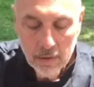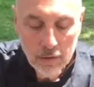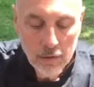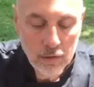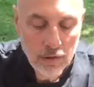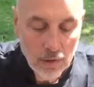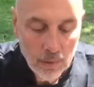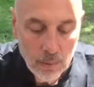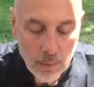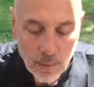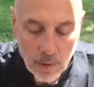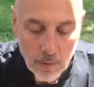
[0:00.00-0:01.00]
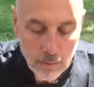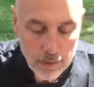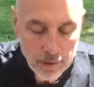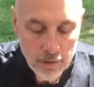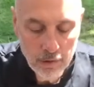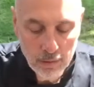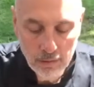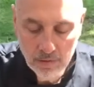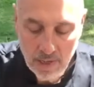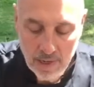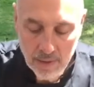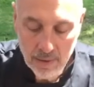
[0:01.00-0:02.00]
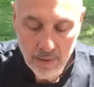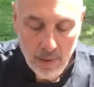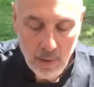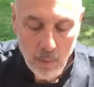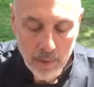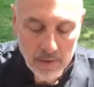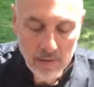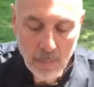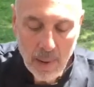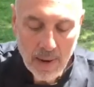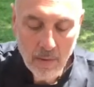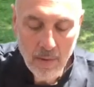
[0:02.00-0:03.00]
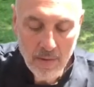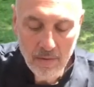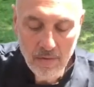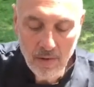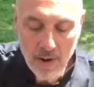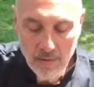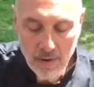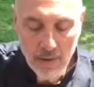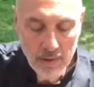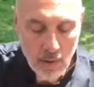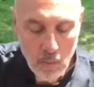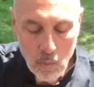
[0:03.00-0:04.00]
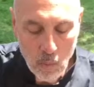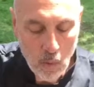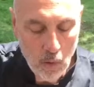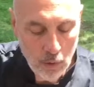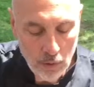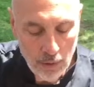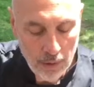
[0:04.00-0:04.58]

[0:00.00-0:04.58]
to reduce down. I want it as a background flavour. I don't want...